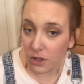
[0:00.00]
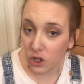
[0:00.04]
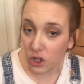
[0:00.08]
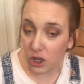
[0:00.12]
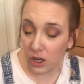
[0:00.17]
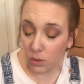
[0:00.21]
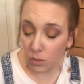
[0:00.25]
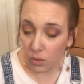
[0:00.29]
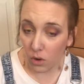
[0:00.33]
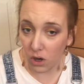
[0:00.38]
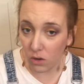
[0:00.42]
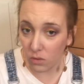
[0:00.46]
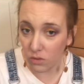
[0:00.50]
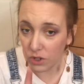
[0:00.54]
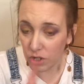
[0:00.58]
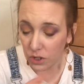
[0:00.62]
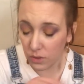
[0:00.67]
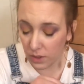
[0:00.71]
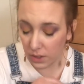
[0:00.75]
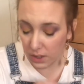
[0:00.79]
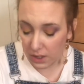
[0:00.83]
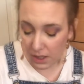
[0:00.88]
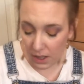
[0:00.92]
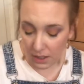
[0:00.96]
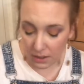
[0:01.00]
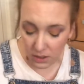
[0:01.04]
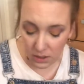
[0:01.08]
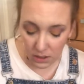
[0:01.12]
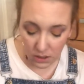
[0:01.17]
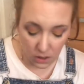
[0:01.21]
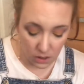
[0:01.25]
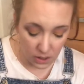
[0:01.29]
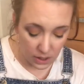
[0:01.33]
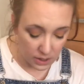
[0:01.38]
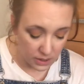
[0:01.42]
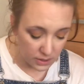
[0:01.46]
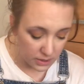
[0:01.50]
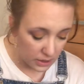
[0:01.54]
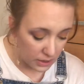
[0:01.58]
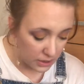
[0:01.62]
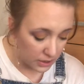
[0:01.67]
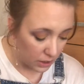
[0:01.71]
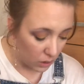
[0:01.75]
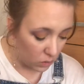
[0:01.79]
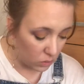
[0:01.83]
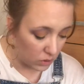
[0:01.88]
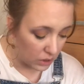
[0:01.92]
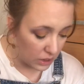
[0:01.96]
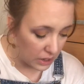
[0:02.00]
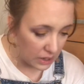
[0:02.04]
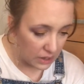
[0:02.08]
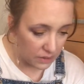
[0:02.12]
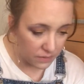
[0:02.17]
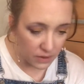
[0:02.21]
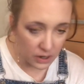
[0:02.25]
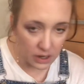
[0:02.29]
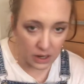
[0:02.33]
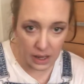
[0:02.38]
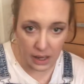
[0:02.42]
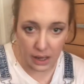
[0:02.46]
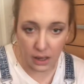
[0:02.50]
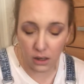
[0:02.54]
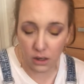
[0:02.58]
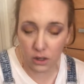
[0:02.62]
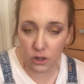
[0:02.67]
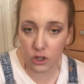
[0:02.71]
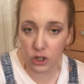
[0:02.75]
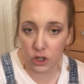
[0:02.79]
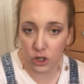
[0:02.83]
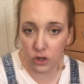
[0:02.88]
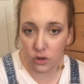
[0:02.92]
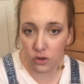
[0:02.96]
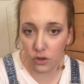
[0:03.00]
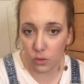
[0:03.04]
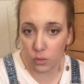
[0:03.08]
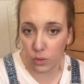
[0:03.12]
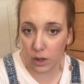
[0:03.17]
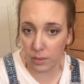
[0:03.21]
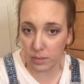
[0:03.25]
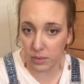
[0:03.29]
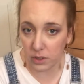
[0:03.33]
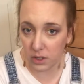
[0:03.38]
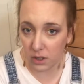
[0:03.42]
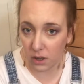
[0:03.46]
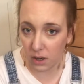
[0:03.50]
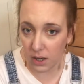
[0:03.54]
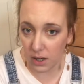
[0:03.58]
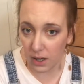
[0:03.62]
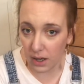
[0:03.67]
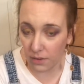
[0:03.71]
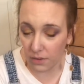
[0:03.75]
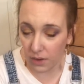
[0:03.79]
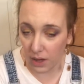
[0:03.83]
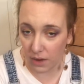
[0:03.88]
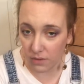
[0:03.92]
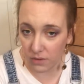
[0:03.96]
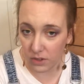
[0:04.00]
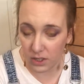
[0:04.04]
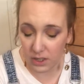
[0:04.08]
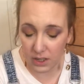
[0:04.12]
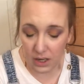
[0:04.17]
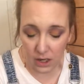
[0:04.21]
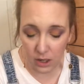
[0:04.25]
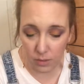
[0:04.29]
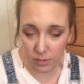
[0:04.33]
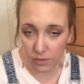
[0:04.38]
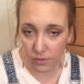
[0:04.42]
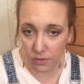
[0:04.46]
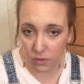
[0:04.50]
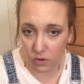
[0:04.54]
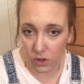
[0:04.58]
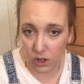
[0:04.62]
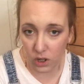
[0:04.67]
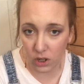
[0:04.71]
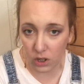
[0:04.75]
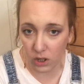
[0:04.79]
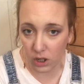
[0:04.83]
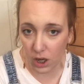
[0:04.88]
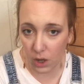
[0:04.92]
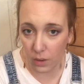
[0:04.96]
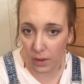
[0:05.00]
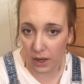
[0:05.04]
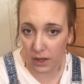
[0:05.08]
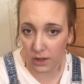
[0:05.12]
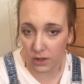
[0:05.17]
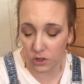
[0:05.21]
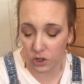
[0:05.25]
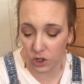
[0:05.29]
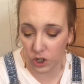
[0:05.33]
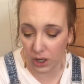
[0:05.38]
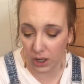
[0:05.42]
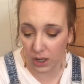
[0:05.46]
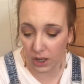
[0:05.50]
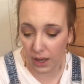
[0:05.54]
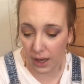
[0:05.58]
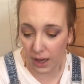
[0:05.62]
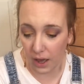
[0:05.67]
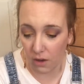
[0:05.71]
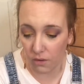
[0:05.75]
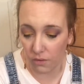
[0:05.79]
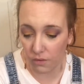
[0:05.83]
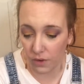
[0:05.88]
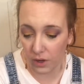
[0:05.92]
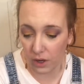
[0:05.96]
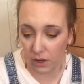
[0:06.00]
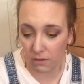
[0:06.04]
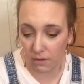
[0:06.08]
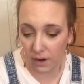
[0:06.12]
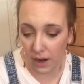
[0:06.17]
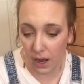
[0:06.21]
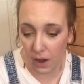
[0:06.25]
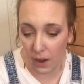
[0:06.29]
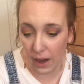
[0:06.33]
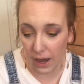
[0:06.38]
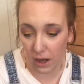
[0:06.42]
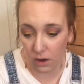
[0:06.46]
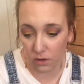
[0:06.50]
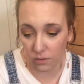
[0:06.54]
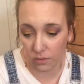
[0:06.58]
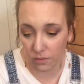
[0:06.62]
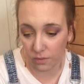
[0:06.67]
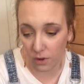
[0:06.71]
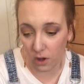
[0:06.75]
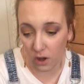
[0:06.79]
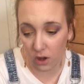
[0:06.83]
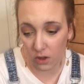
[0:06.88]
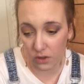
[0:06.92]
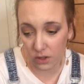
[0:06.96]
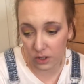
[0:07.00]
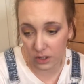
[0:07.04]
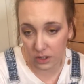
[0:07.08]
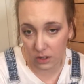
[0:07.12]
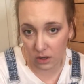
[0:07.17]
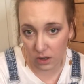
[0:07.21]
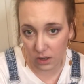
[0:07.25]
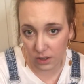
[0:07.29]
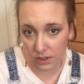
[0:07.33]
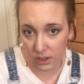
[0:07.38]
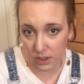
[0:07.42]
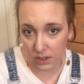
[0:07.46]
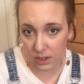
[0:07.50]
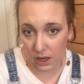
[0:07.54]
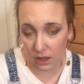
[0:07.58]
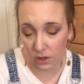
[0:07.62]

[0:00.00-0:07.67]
What I'll do at the end, guys, is I'll leave a link to the website. If you haven't seen it before, you can go ahead and check it out and figure out how far the sizes